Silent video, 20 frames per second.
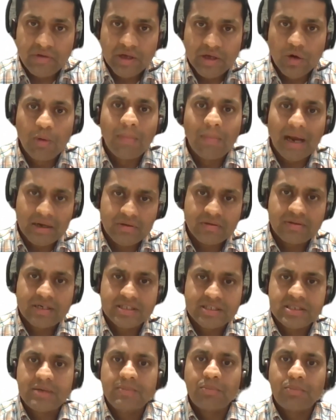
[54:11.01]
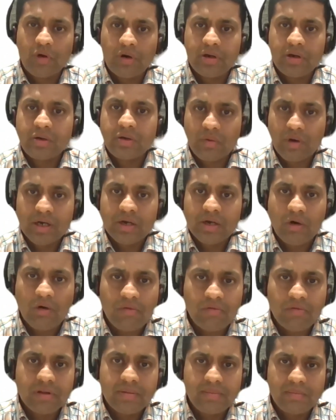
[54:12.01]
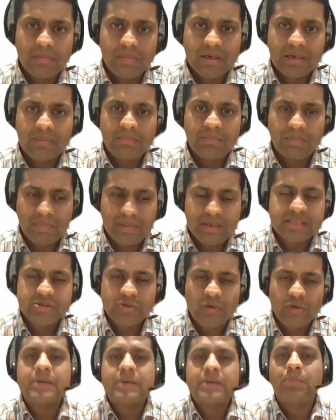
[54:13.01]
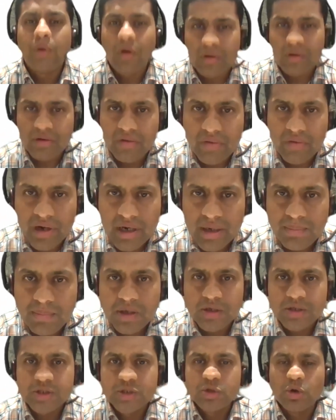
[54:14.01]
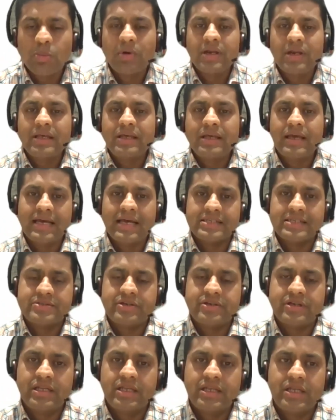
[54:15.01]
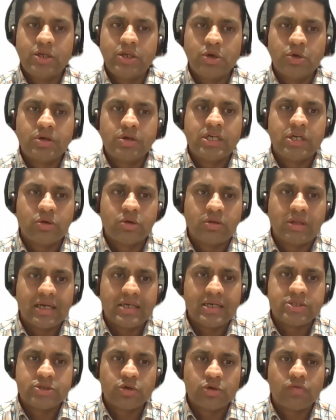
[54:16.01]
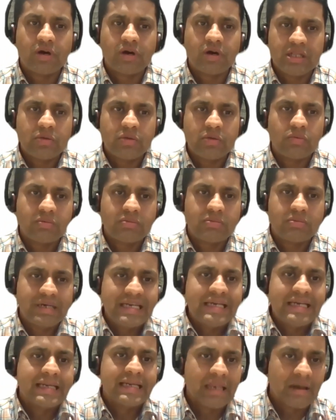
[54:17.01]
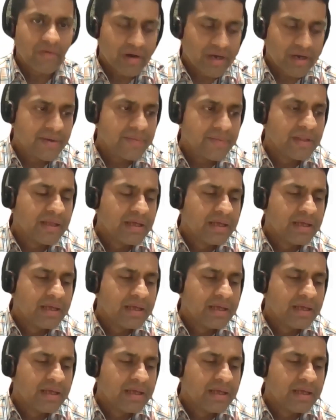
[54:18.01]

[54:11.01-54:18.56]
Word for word: We go back to that same point quite often, but it's quite important, right? Because nobody has really looked into that so far in detail, right?